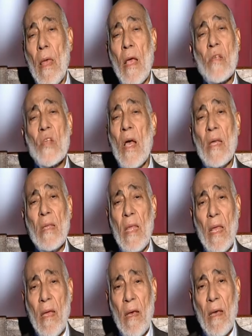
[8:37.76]

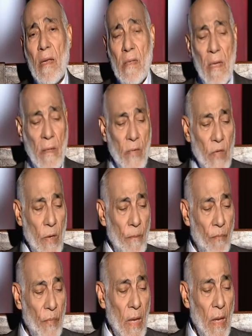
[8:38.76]
exciting results.
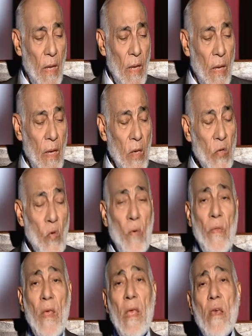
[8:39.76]
So
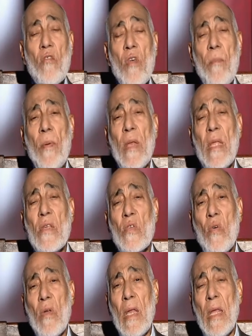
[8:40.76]
the Japanese
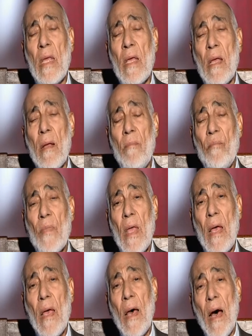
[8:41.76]
colleague
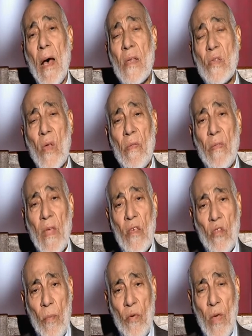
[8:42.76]
asked the
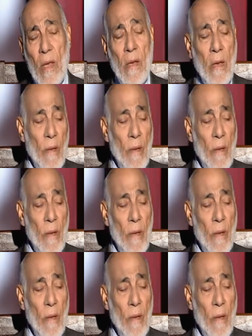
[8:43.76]
Egyptian